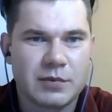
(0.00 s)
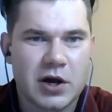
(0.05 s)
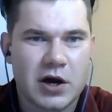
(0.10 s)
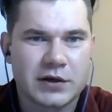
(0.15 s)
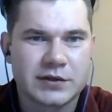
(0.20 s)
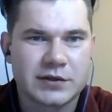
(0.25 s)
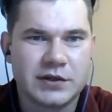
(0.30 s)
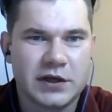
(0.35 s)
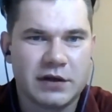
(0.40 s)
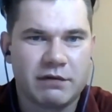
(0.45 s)

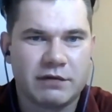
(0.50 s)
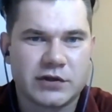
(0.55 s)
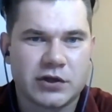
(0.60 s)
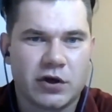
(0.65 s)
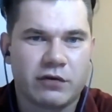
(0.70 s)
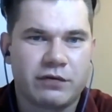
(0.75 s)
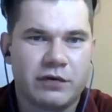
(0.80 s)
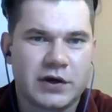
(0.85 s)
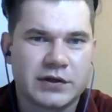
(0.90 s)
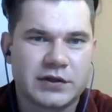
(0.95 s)
minoxidil
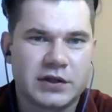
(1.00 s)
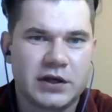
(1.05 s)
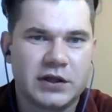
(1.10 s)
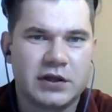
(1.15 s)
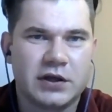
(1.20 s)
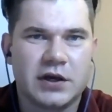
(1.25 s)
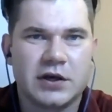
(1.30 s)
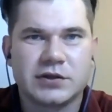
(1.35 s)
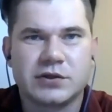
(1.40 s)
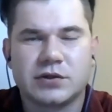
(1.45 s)
without
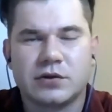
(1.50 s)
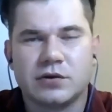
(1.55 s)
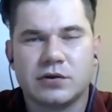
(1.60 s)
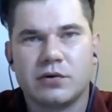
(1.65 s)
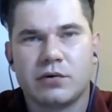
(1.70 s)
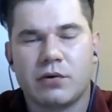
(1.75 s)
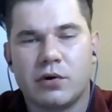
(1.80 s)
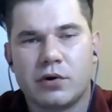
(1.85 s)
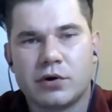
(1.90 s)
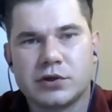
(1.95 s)
finasteride? Yes,
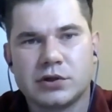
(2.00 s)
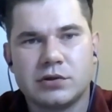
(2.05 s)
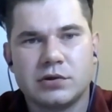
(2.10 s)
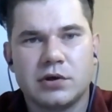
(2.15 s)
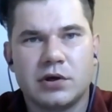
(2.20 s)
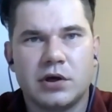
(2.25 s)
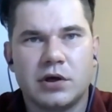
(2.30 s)
of course.